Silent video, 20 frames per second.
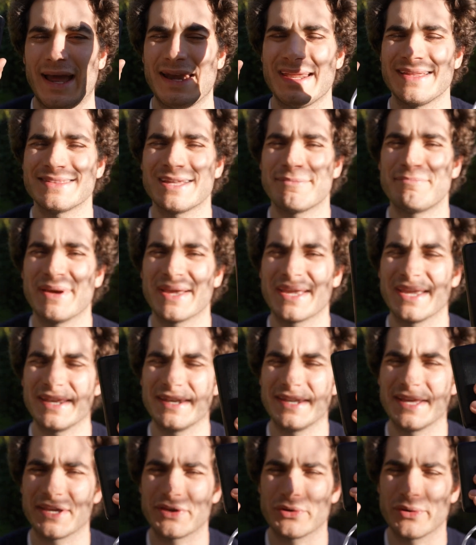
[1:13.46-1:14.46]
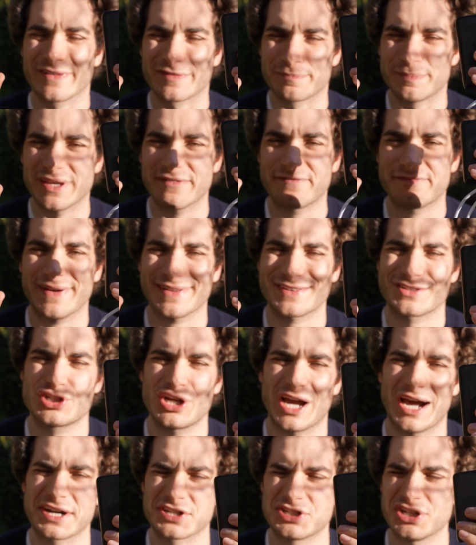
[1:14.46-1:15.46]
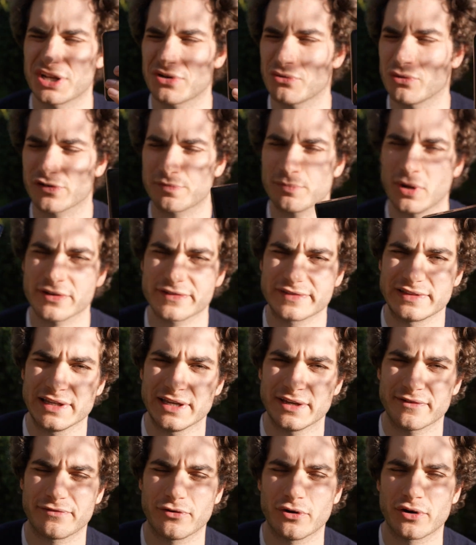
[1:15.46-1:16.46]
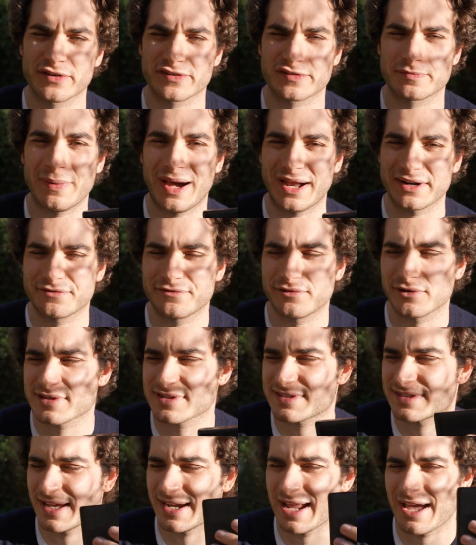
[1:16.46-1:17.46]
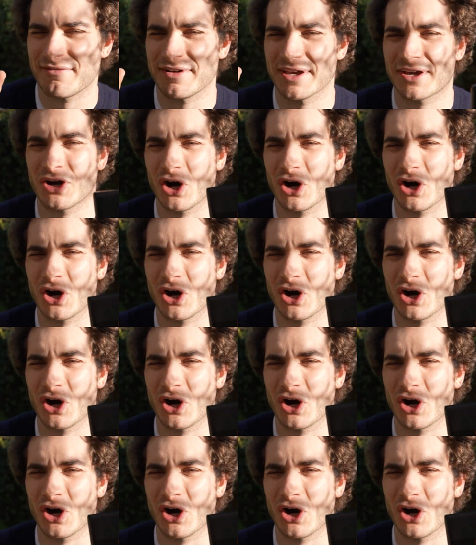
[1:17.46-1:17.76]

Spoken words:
And in the beginning, USB fast charging was mostly for smartphones, and every